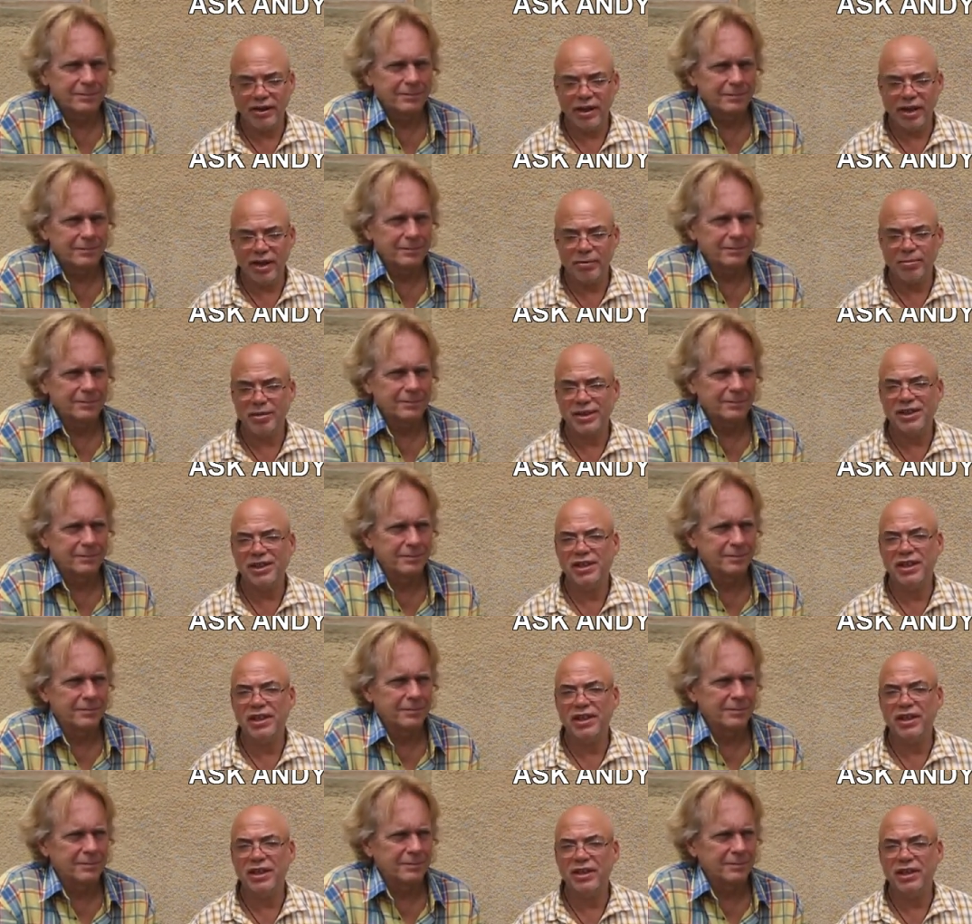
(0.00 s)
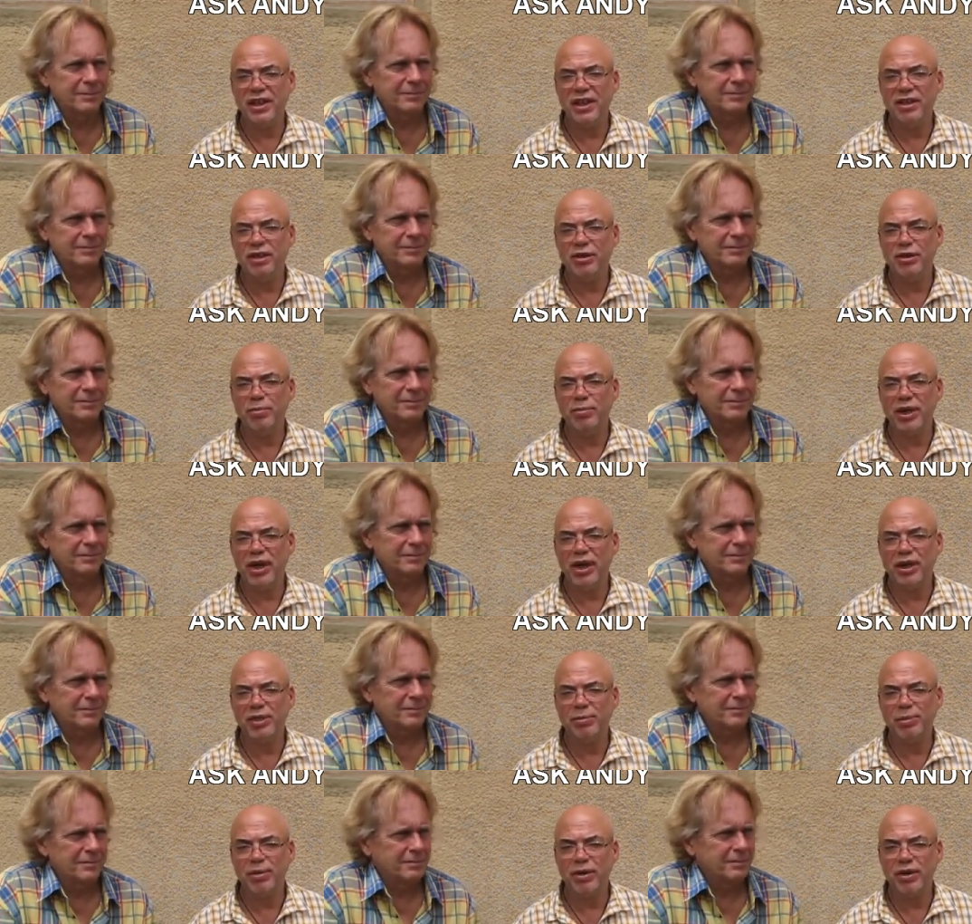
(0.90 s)
Speaker 1: the embassy and get a new
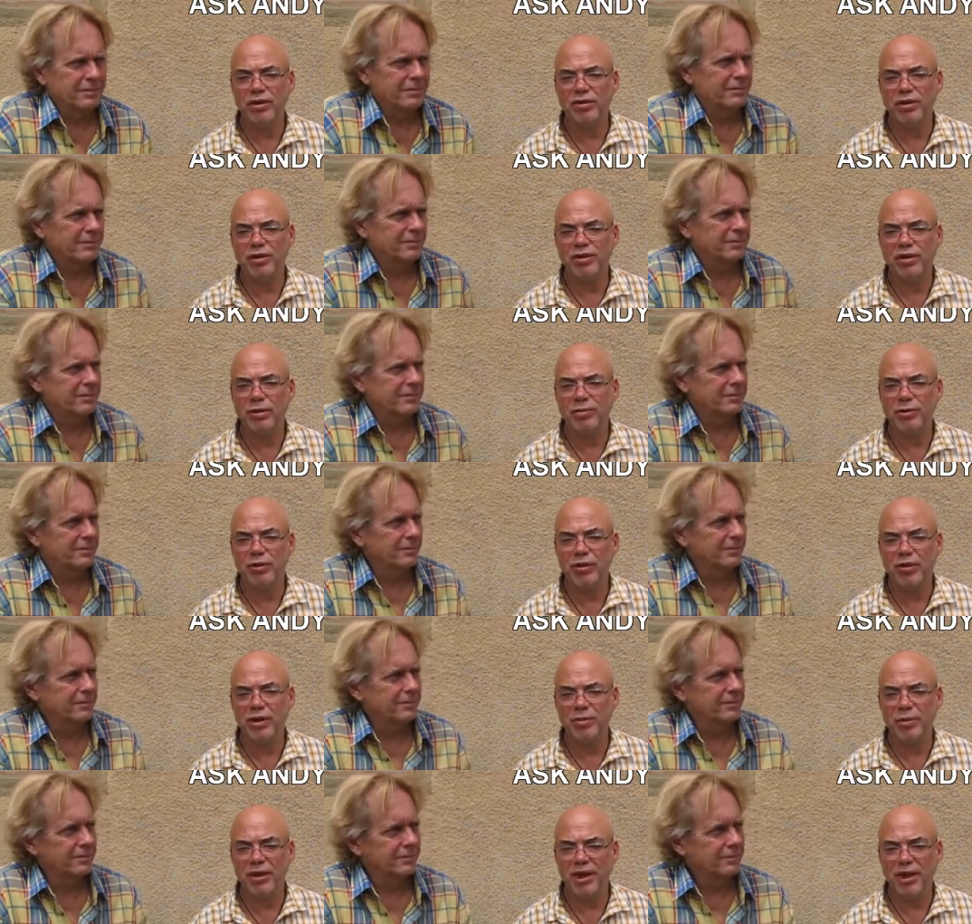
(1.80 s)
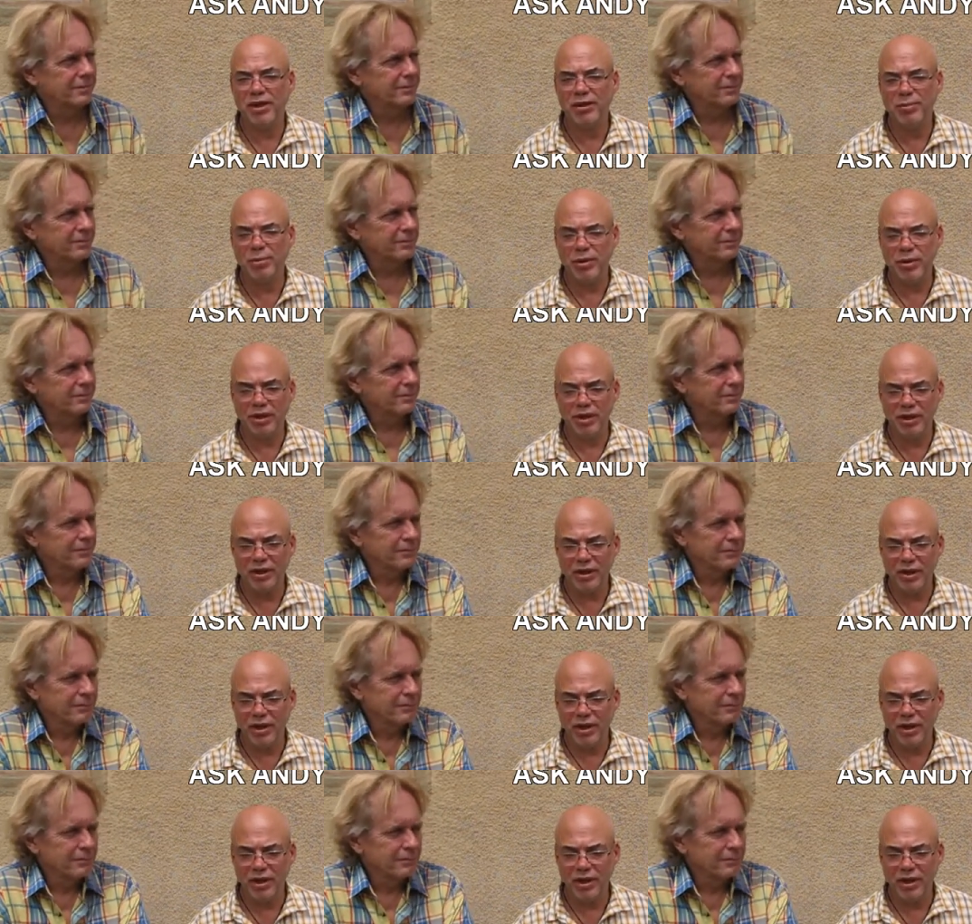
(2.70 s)
passport or a temporary passport.